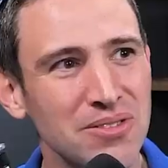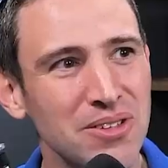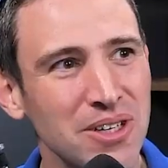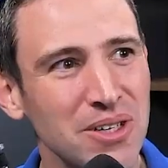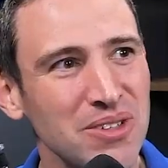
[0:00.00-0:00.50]
I'm
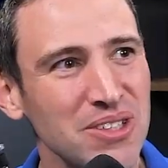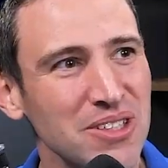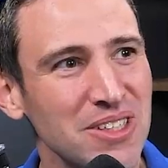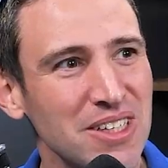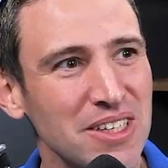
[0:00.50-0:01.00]
talking about?
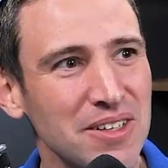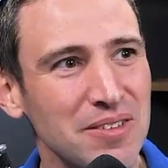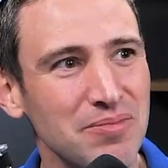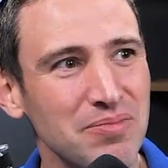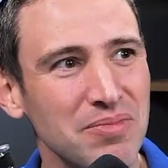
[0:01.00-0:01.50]

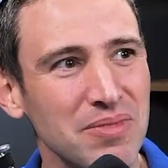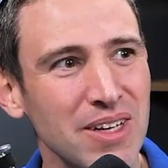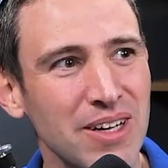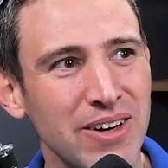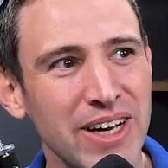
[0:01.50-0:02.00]

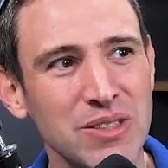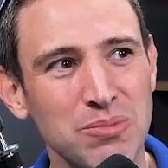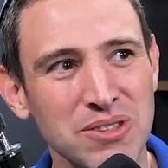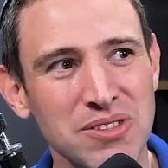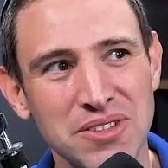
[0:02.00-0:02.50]
How
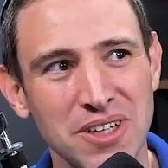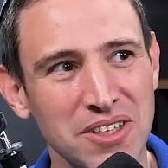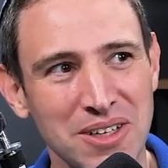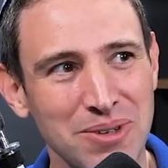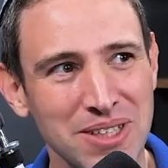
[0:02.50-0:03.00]
experts, it's on a
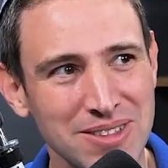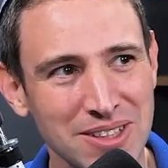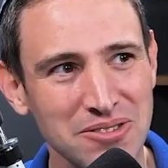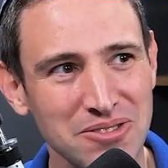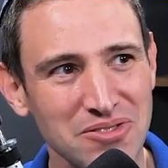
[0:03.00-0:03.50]
line by itself.